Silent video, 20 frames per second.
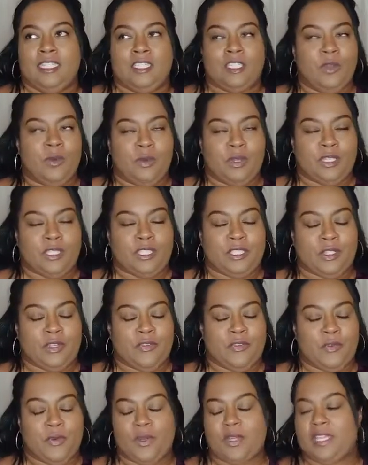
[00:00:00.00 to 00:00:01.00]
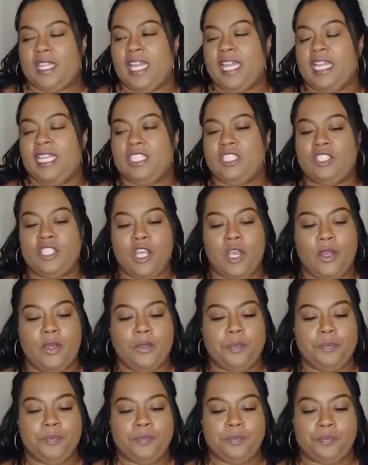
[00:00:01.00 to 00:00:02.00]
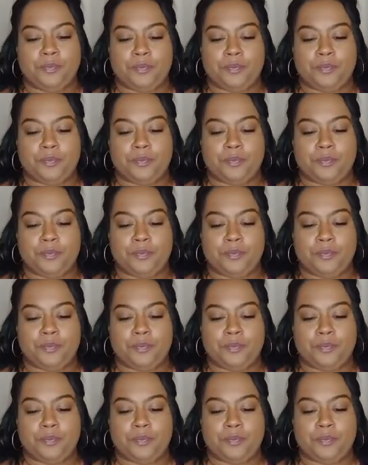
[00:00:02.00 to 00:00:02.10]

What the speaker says: so on and so forth. So